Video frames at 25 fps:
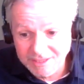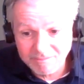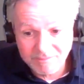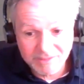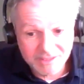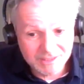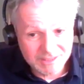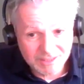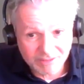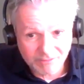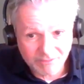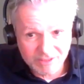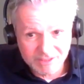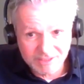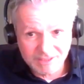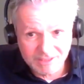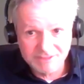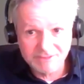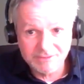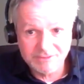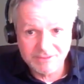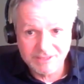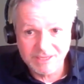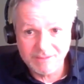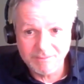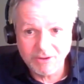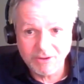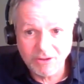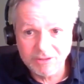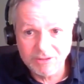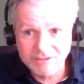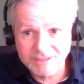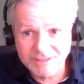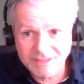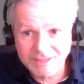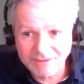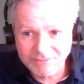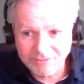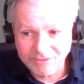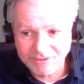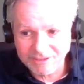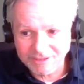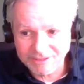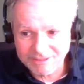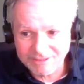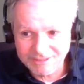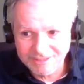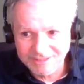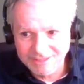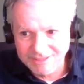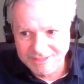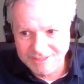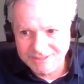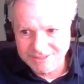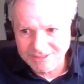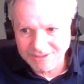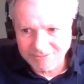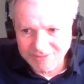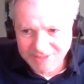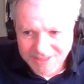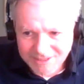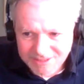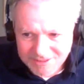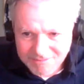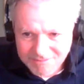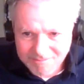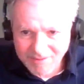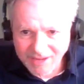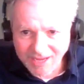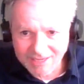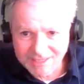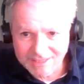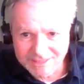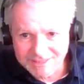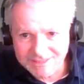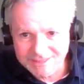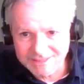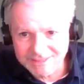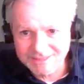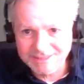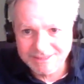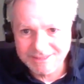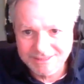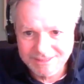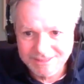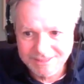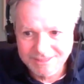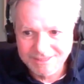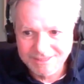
means that we need to keep hold of that water. So we need to balance